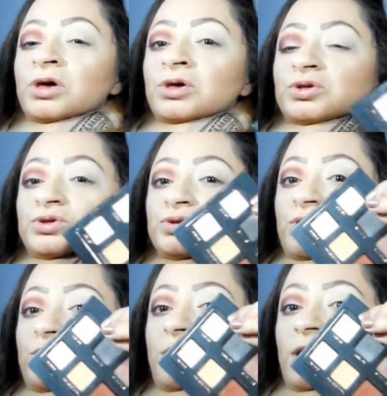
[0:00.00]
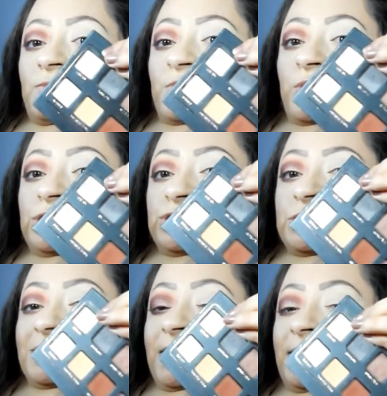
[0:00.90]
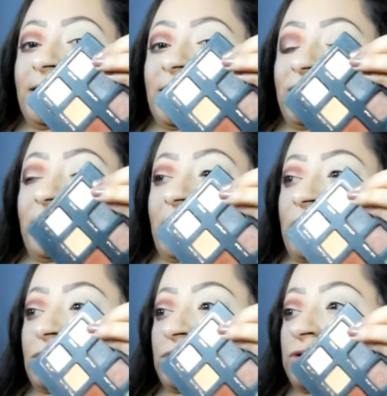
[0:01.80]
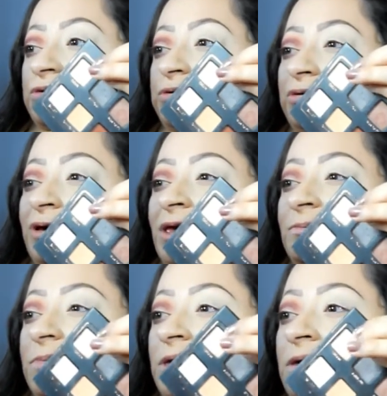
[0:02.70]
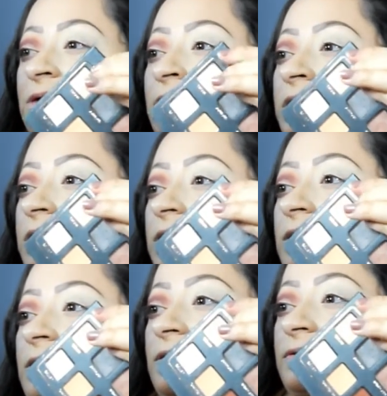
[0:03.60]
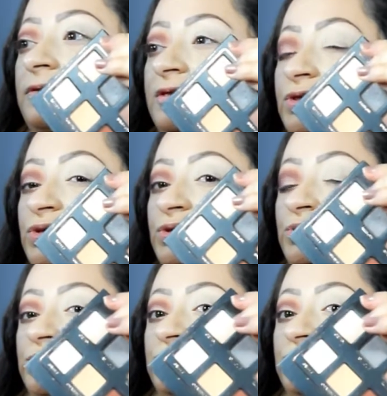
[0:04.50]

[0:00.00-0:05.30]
So I'm going to take the color Cream. This